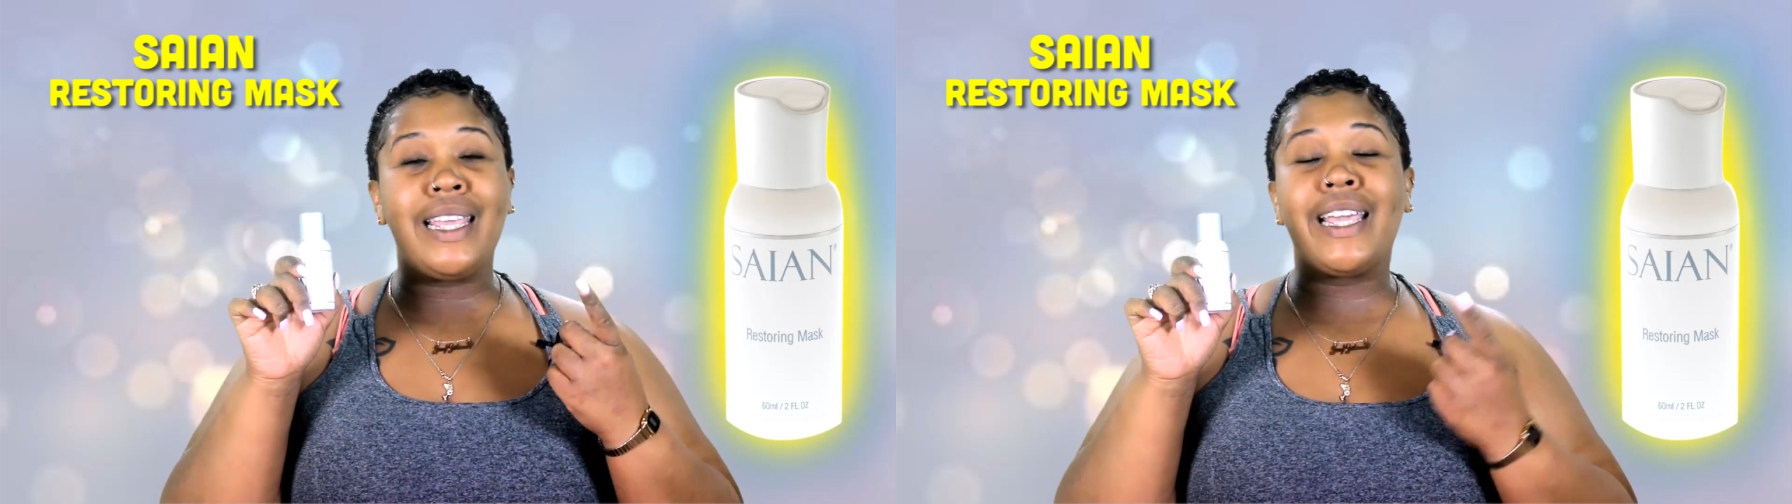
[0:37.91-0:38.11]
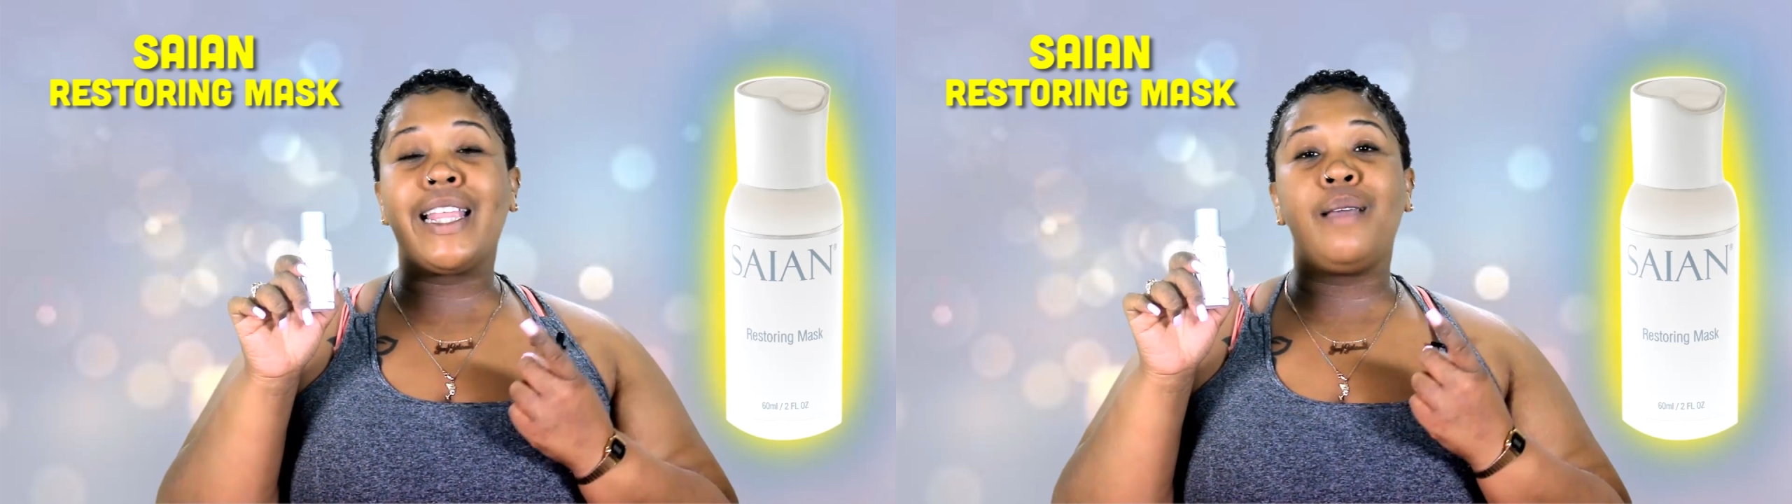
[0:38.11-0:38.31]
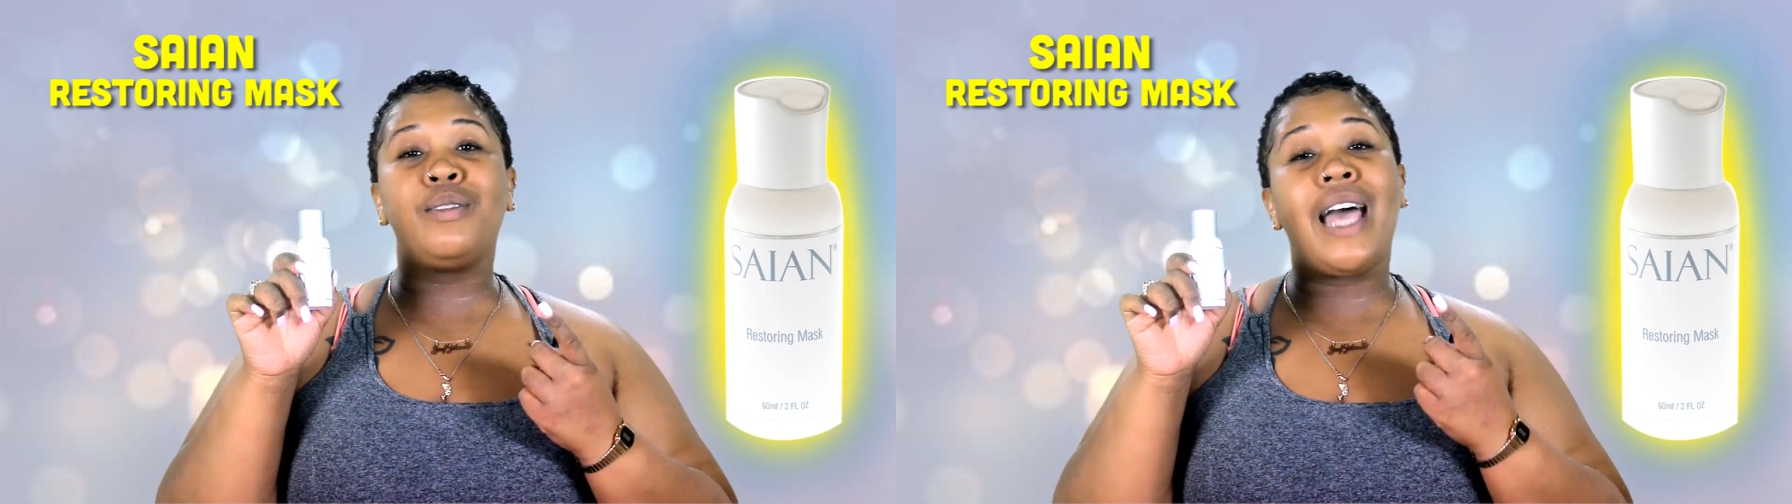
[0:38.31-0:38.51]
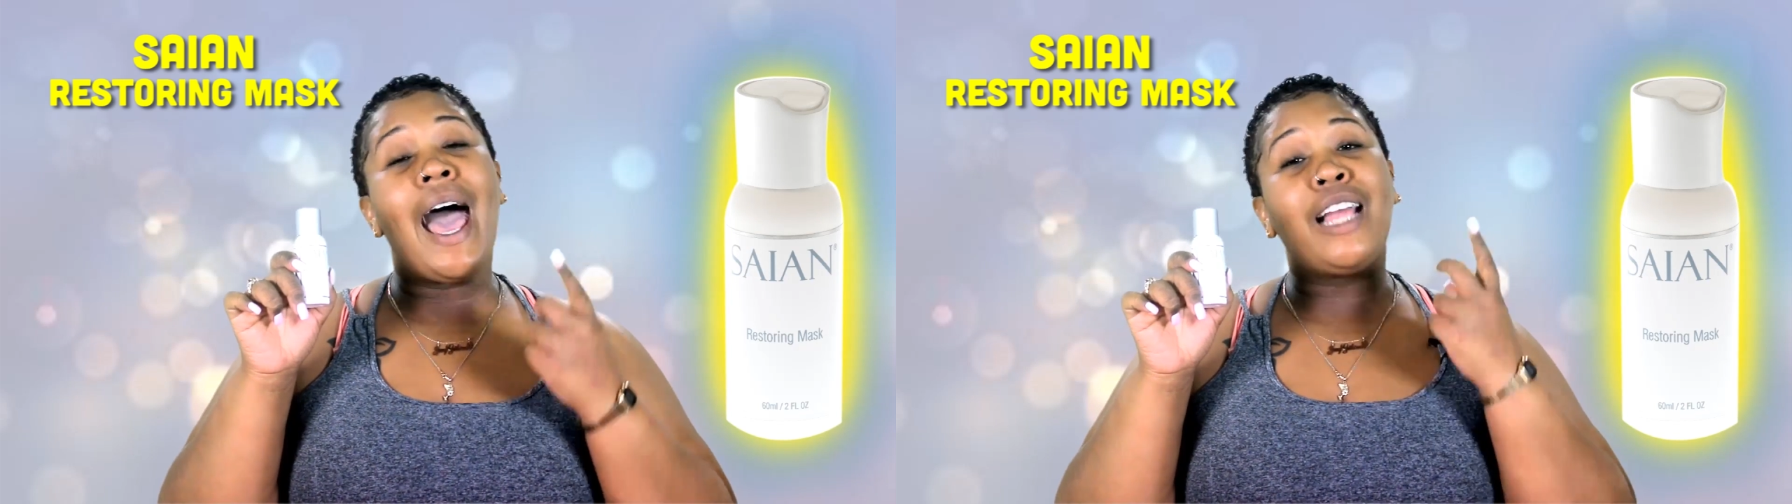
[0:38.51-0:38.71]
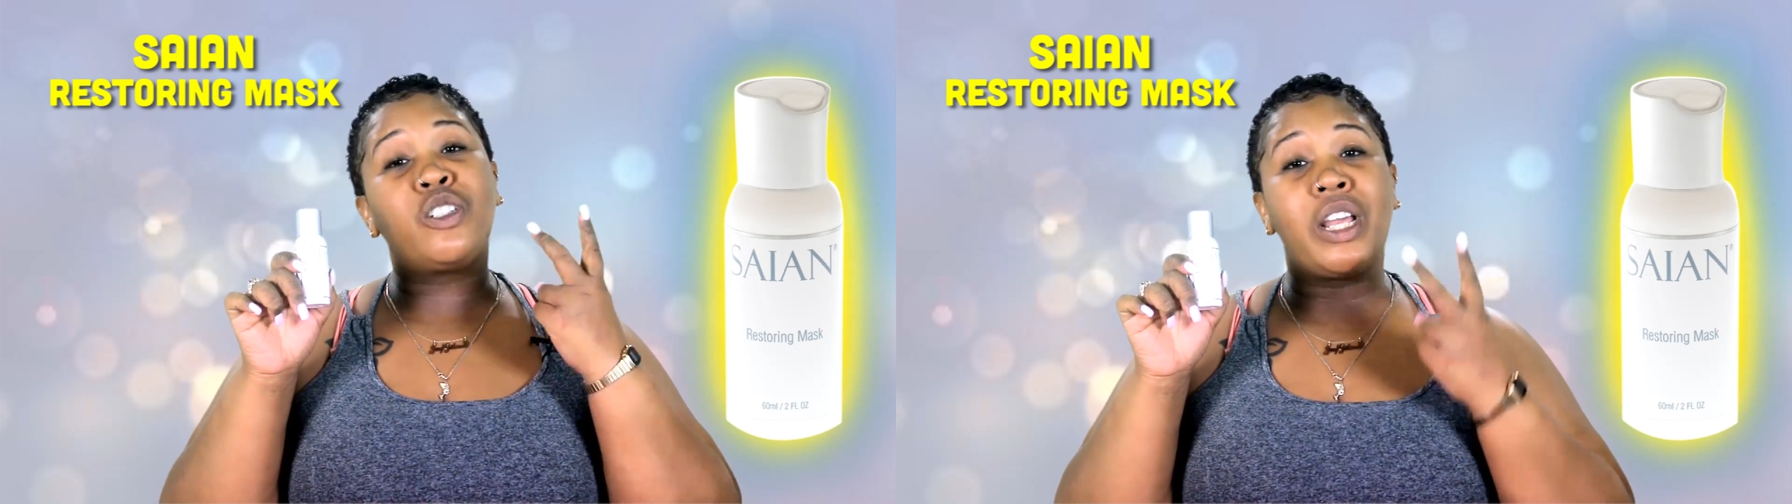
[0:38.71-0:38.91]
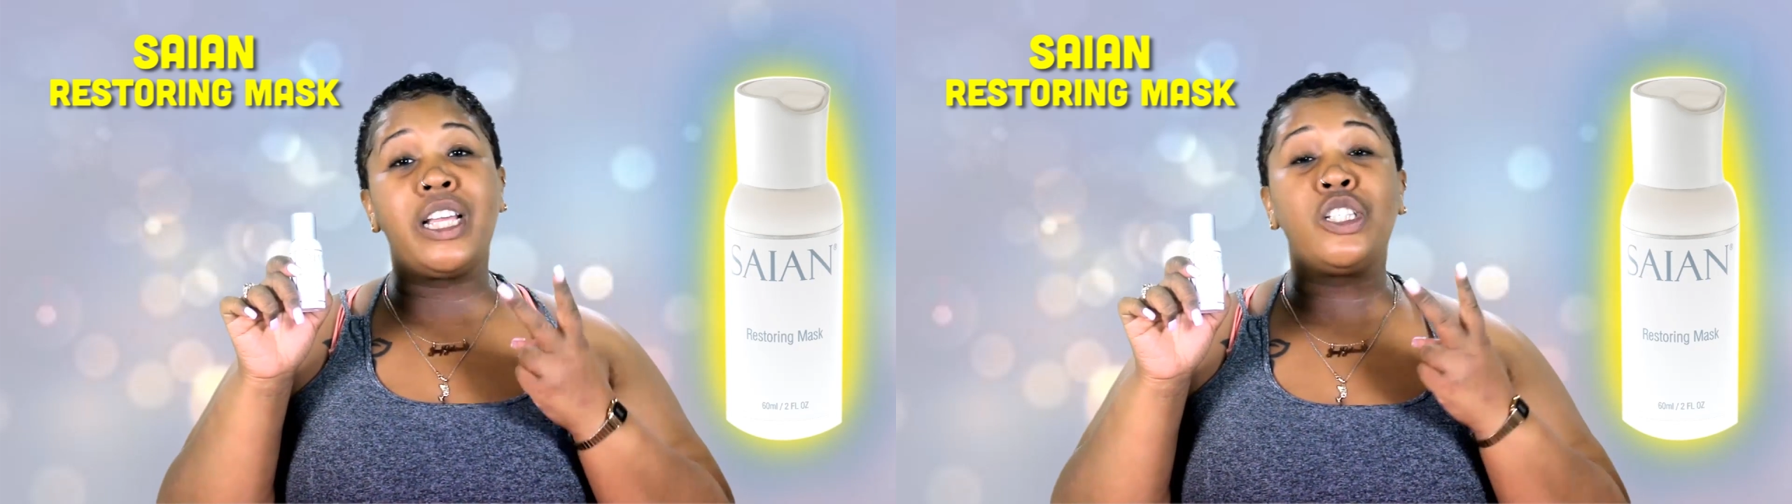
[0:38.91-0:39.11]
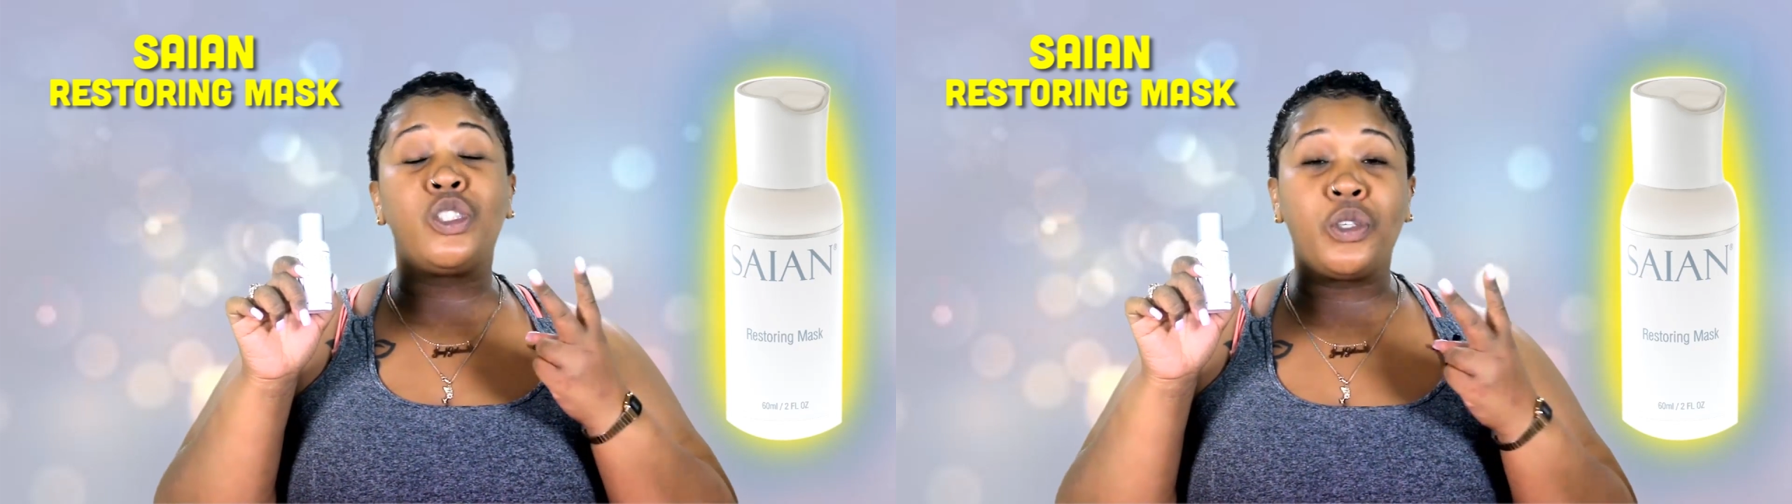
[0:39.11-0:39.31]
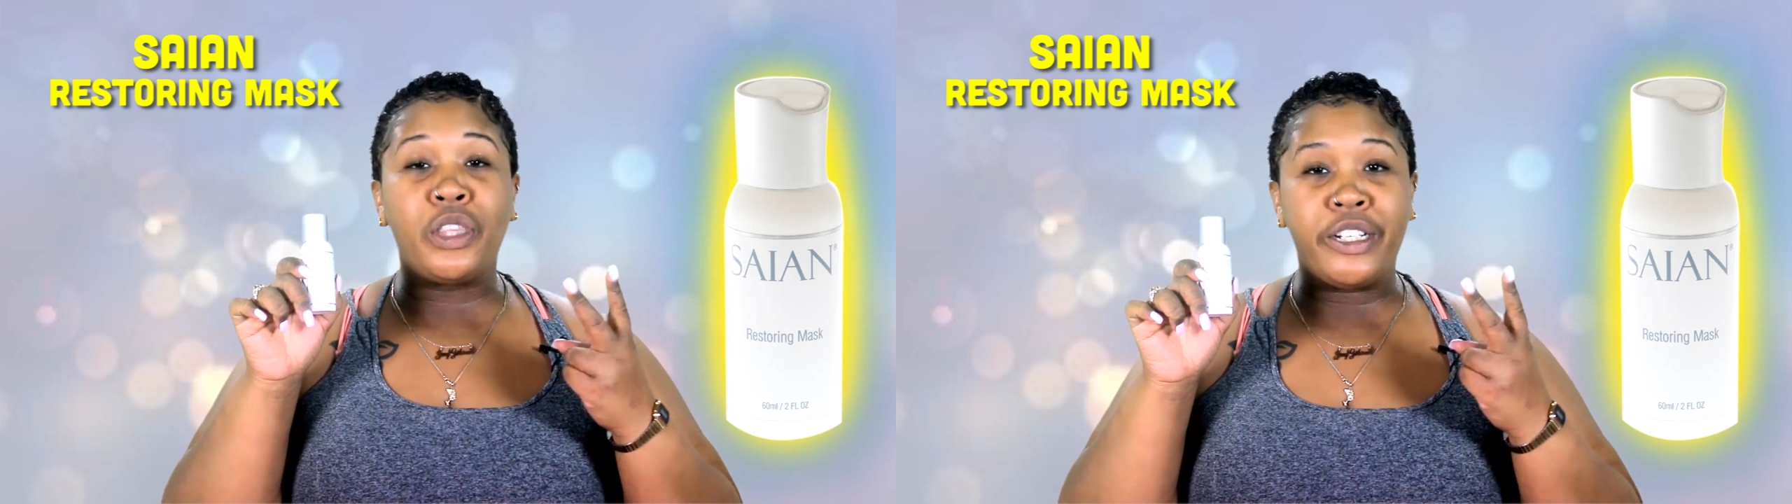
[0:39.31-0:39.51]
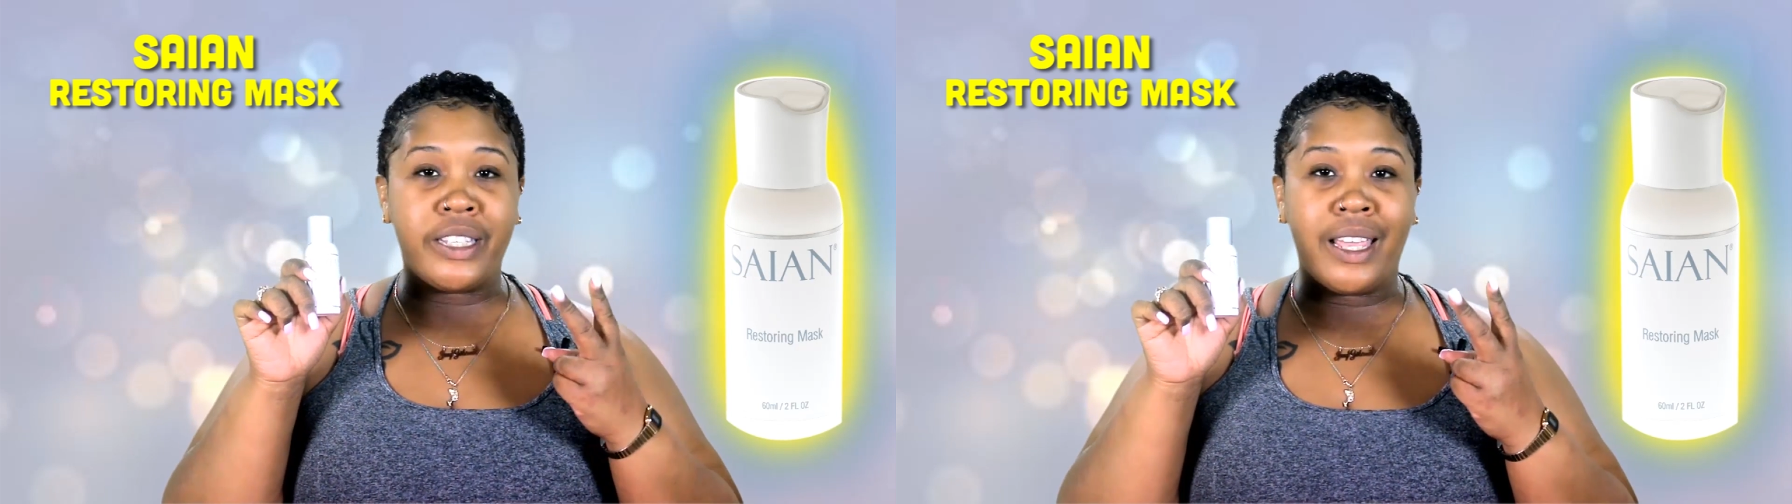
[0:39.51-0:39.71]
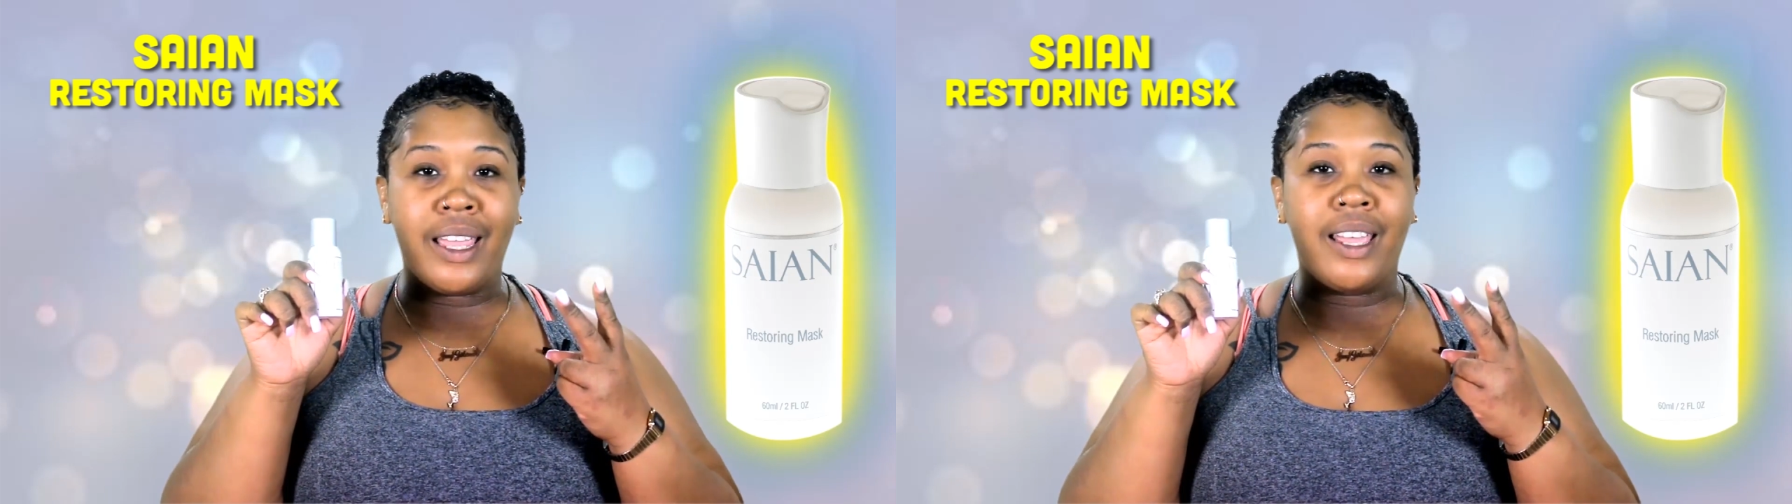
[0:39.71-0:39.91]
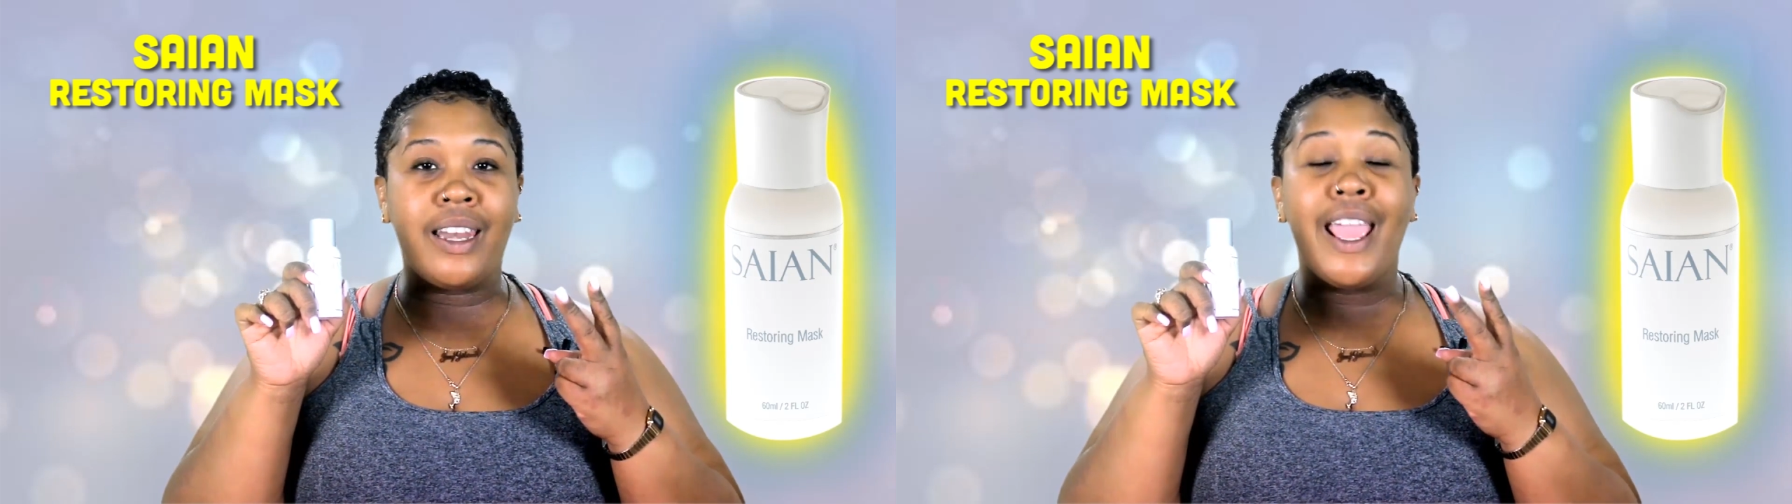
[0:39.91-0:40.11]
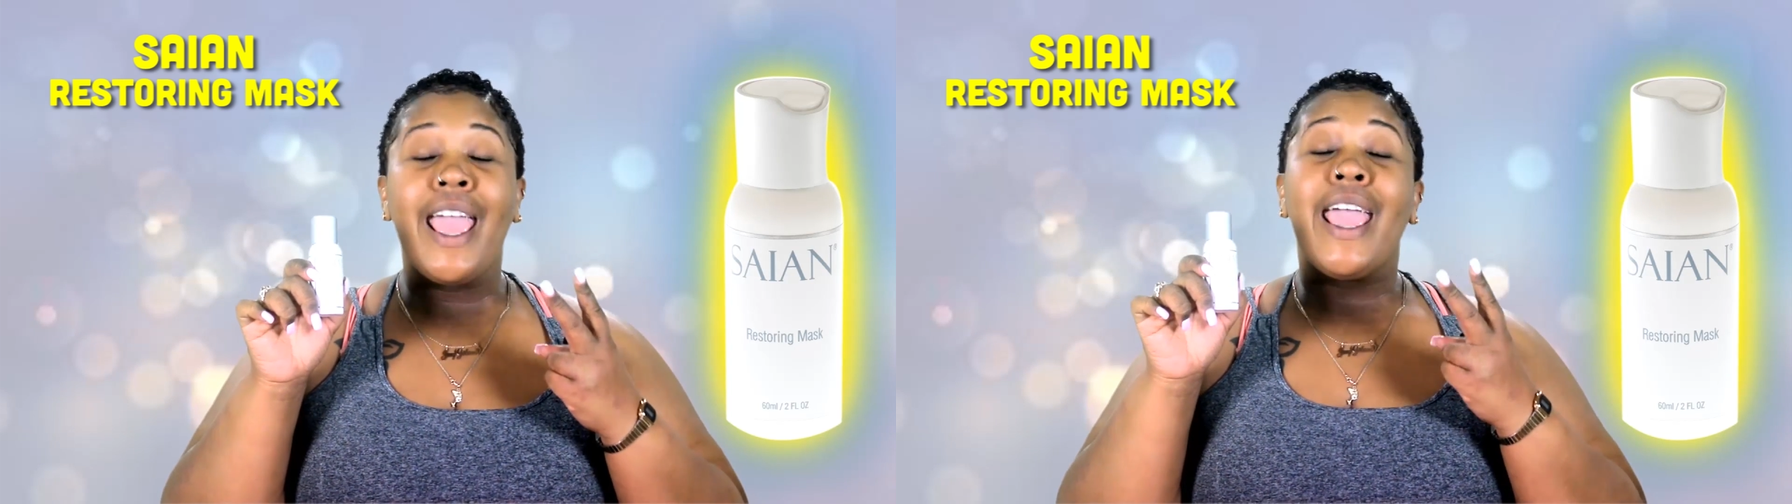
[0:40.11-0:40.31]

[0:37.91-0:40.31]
it claims to hydrate and soothe your skin,